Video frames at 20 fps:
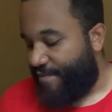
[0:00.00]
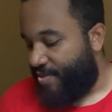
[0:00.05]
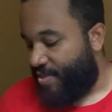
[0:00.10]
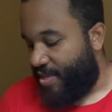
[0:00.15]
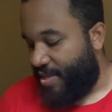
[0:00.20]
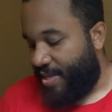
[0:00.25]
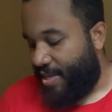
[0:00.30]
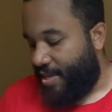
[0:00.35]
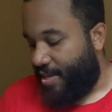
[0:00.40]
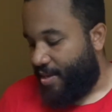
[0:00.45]

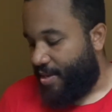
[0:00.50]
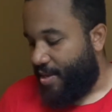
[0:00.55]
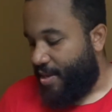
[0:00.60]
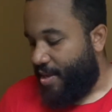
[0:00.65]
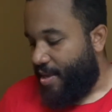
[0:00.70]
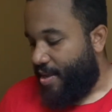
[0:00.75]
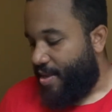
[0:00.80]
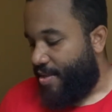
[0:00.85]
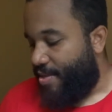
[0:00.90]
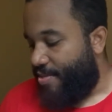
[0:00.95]
the
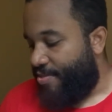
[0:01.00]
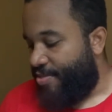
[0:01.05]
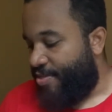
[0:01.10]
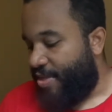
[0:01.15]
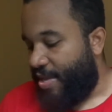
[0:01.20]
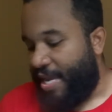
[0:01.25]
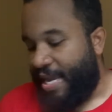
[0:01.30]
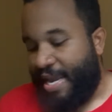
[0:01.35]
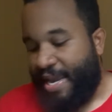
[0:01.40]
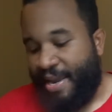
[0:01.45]

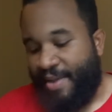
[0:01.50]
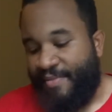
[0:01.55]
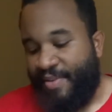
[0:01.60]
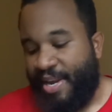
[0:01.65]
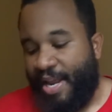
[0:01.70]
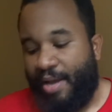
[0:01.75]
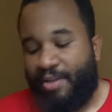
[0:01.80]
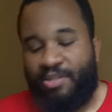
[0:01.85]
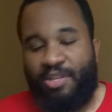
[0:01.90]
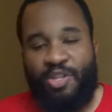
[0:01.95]
even
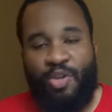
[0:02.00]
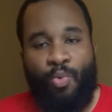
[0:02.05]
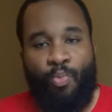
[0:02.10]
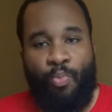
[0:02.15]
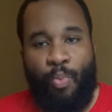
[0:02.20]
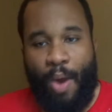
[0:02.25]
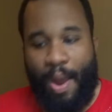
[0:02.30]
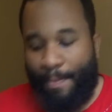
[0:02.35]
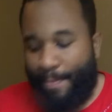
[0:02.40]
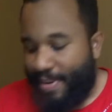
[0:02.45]
down to the
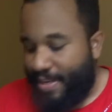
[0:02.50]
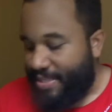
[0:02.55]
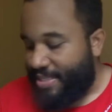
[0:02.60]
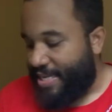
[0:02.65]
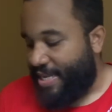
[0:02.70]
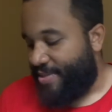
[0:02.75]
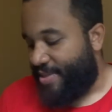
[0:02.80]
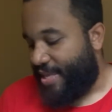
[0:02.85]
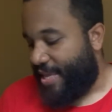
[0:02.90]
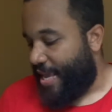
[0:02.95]
weapons
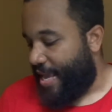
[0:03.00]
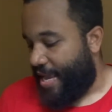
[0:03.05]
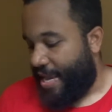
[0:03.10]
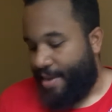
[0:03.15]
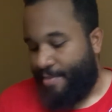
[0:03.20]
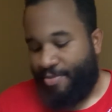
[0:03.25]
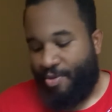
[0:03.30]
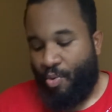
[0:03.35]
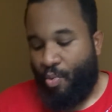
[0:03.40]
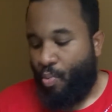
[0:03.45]
in the
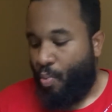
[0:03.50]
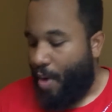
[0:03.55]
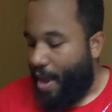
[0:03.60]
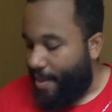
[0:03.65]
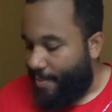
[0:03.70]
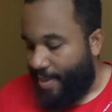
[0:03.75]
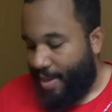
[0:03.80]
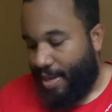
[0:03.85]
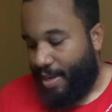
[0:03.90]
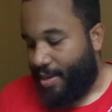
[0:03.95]
game, the
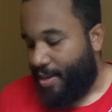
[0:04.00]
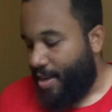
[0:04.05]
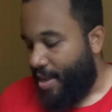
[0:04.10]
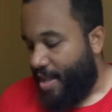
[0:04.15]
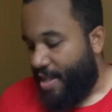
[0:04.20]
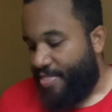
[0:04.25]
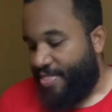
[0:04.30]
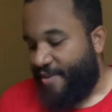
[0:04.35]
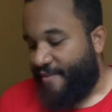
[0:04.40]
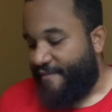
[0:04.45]
webbing,
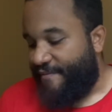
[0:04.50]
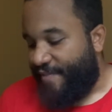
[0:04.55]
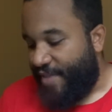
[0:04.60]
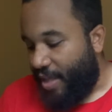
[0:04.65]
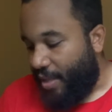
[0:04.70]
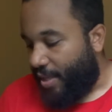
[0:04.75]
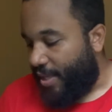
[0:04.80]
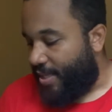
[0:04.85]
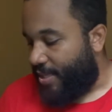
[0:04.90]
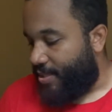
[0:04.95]
the
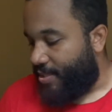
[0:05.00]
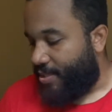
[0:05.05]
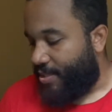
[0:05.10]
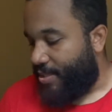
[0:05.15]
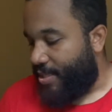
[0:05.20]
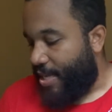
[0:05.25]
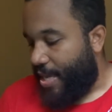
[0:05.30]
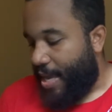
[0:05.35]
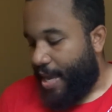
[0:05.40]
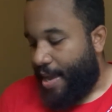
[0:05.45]

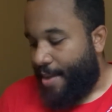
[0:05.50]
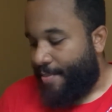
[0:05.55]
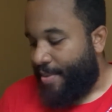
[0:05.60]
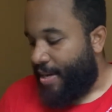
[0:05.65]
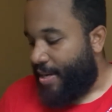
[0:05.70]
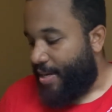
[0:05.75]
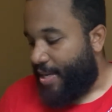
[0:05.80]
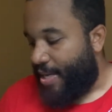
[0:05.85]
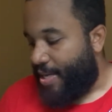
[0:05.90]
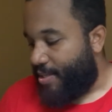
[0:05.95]
villains. I
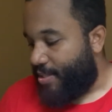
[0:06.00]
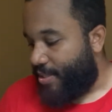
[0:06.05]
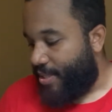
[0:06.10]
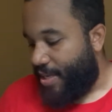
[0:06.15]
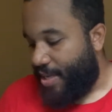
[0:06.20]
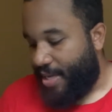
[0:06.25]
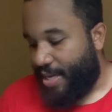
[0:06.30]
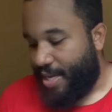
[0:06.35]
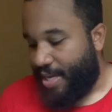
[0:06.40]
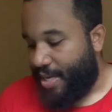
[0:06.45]
mean,
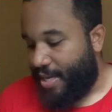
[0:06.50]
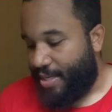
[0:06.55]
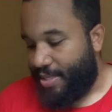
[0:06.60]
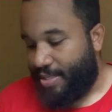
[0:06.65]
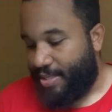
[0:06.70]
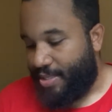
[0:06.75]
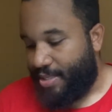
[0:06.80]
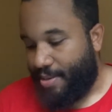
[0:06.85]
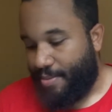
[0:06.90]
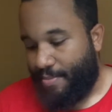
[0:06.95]

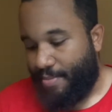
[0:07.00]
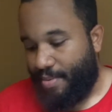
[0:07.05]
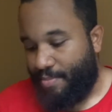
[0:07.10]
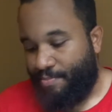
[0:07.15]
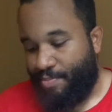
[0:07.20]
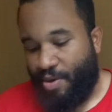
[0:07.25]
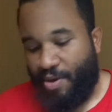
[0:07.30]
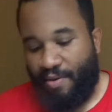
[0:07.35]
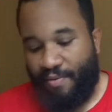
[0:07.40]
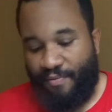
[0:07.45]
it's
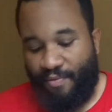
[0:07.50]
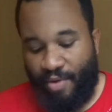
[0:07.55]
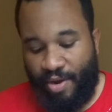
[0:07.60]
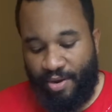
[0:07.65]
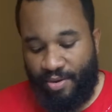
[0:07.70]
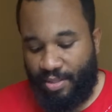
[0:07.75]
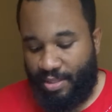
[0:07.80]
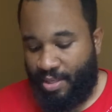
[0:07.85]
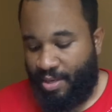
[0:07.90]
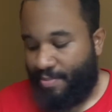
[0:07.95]
beautiful.
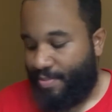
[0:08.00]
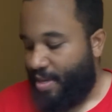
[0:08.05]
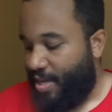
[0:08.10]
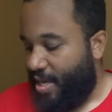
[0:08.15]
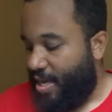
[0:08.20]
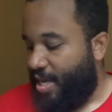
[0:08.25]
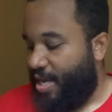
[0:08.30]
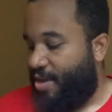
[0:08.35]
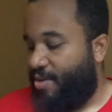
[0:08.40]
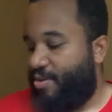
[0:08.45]
Here's
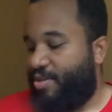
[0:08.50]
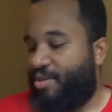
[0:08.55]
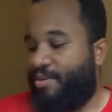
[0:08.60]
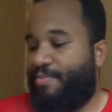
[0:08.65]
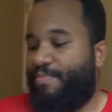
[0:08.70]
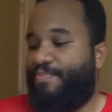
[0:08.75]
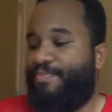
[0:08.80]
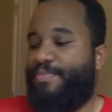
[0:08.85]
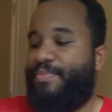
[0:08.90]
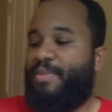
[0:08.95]

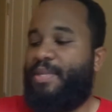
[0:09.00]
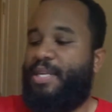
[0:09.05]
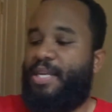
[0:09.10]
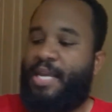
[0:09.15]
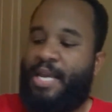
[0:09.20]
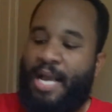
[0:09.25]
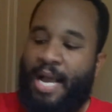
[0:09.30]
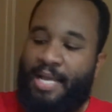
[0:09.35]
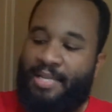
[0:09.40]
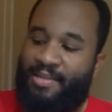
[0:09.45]
some
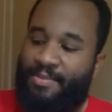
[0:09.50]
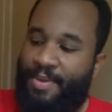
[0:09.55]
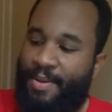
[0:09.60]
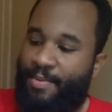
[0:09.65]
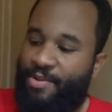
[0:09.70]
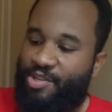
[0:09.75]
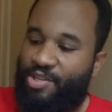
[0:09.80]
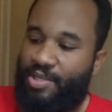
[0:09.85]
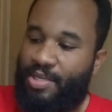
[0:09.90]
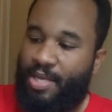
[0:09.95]
concept
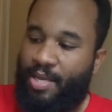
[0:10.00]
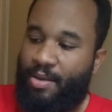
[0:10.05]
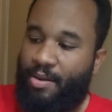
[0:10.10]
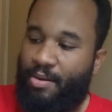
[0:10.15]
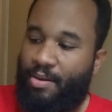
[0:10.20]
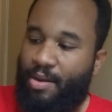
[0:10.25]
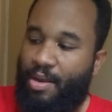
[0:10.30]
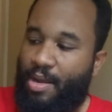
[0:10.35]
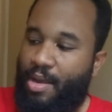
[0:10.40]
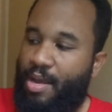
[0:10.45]
images
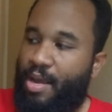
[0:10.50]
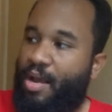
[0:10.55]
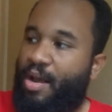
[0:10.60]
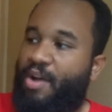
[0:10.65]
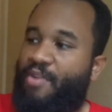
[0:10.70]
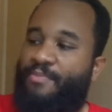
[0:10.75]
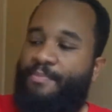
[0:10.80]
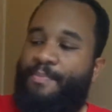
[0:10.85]
here of